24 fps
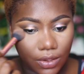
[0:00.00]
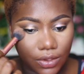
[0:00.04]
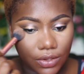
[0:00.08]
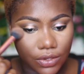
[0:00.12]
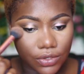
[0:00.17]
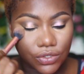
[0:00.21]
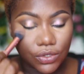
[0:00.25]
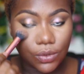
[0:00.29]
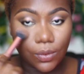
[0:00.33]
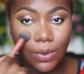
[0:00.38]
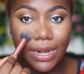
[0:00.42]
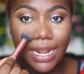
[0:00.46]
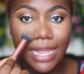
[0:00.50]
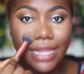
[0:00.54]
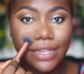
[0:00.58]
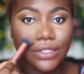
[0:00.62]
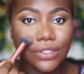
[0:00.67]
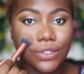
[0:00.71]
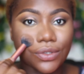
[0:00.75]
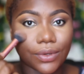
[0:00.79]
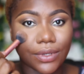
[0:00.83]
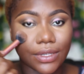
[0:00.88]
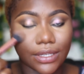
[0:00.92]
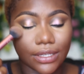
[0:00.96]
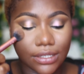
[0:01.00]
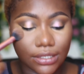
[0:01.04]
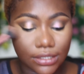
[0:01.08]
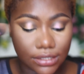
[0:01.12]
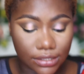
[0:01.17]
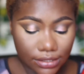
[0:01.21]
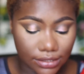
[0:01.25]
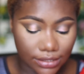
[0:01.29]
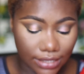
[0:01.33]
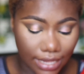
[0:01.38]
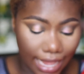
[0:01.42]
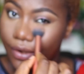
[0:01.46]
So what I do
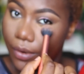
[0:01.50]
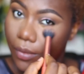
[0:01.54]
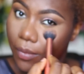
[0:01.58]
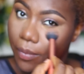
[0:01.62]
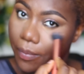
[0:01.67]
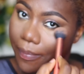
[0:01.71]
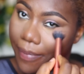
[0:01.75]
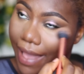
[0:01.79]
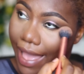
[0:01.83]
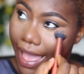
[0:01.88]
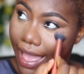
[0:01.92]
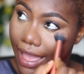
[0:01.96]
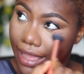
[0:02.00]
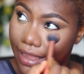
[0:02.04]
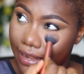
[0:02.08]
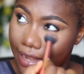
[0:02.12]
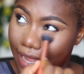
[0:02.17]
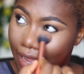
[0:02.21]
is, I don't pack.